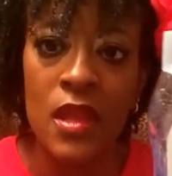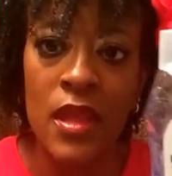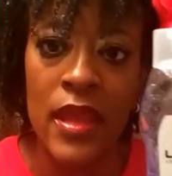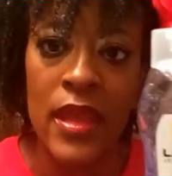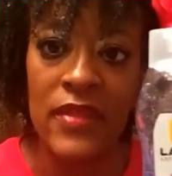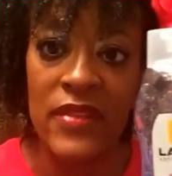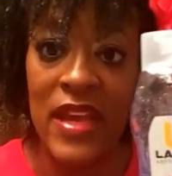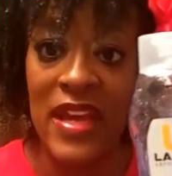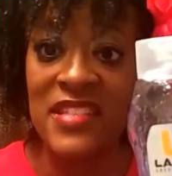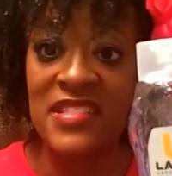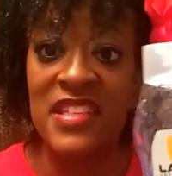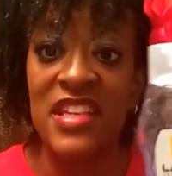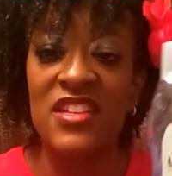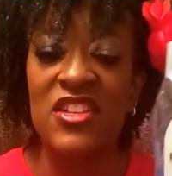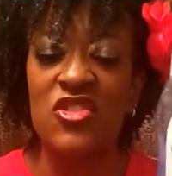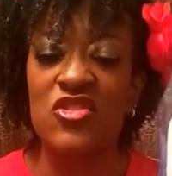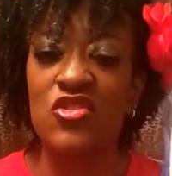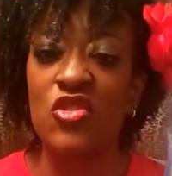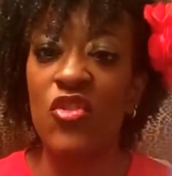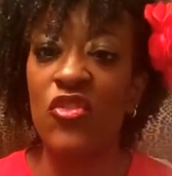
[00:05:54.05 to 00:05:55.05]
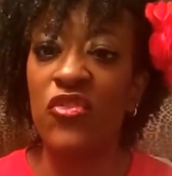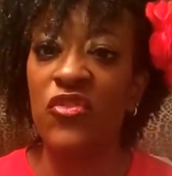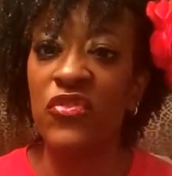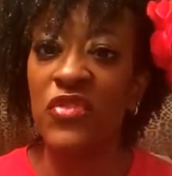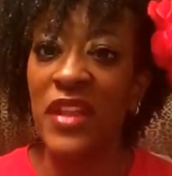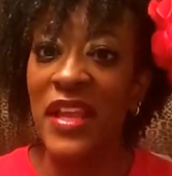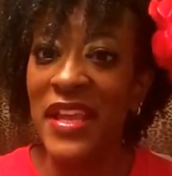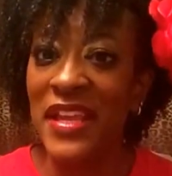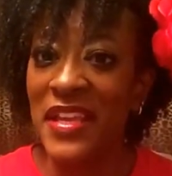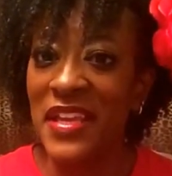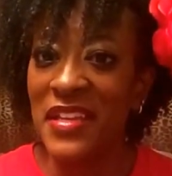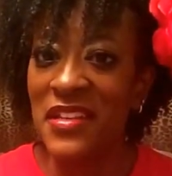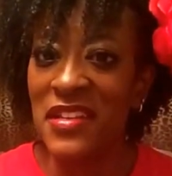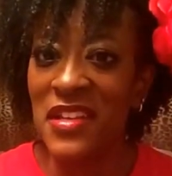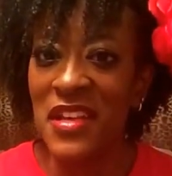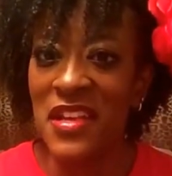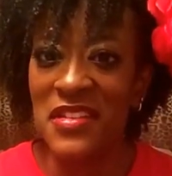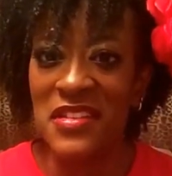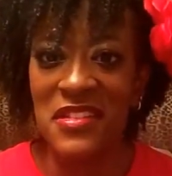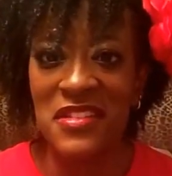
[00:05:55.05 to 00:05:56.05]
And like I said, there's no
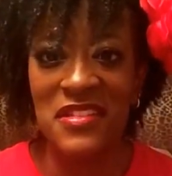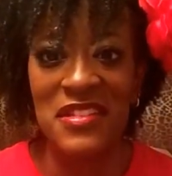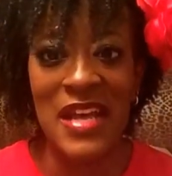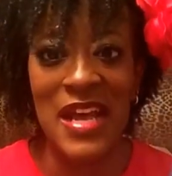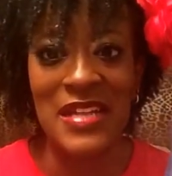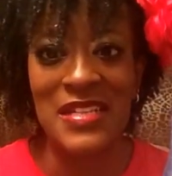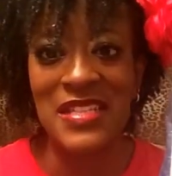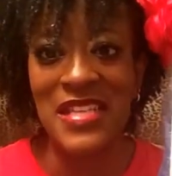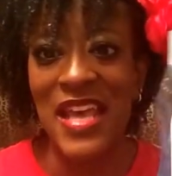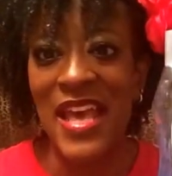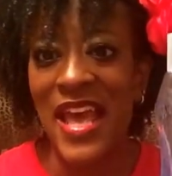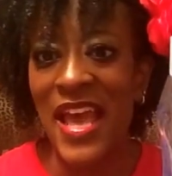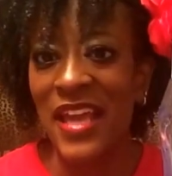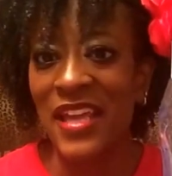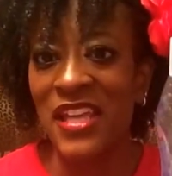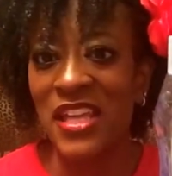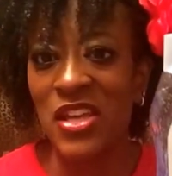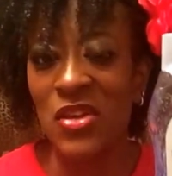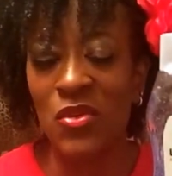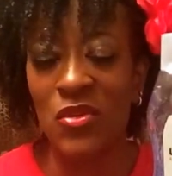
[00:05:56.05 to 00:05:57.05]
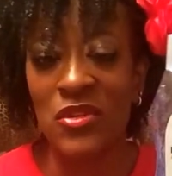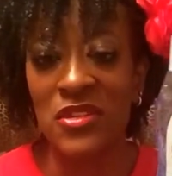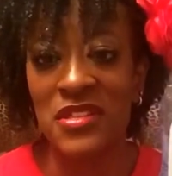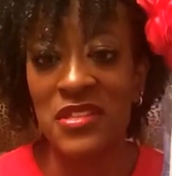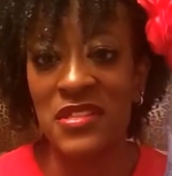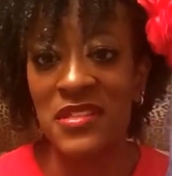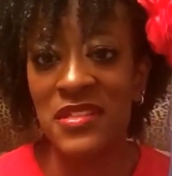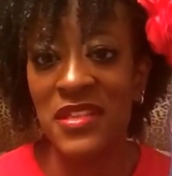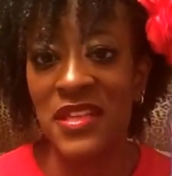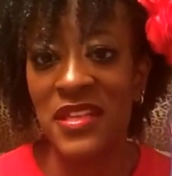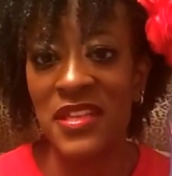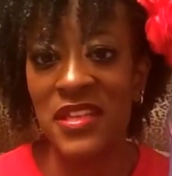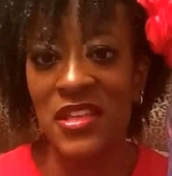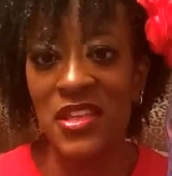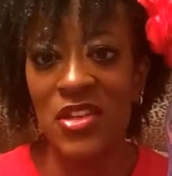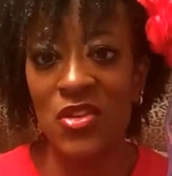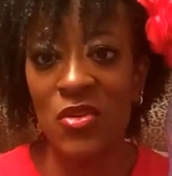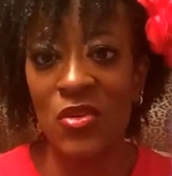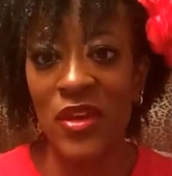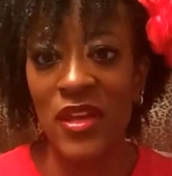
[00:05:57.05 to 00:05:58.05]
flakiness. It's not tacky or
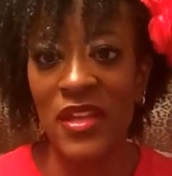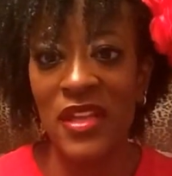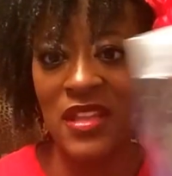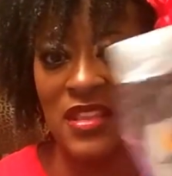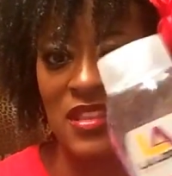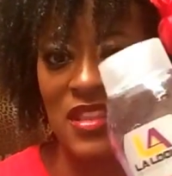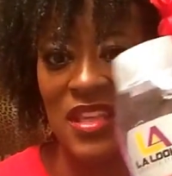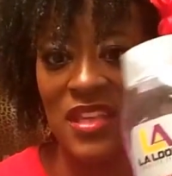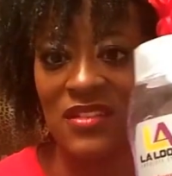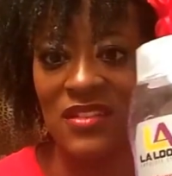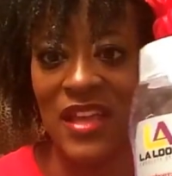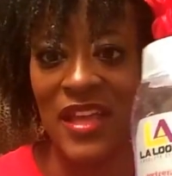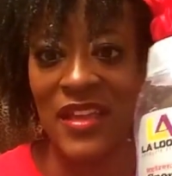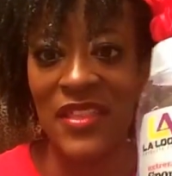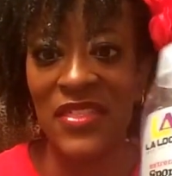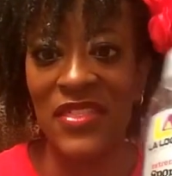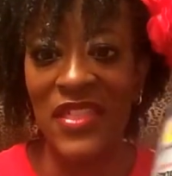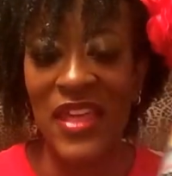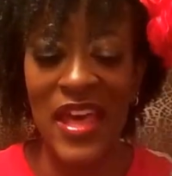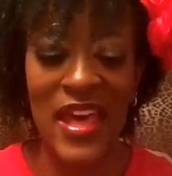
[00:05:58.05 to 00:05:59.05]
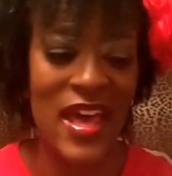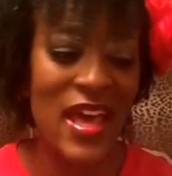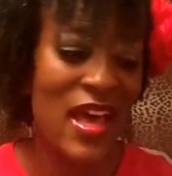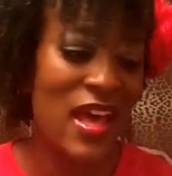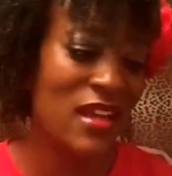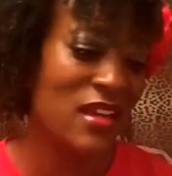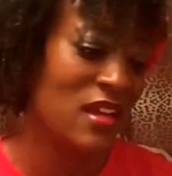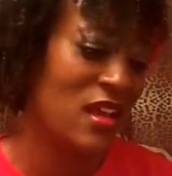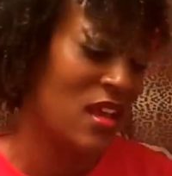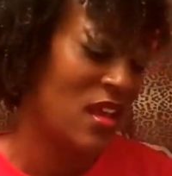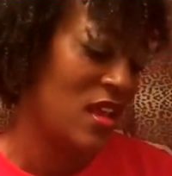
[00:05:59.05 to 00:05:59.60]
sticky or anything like that.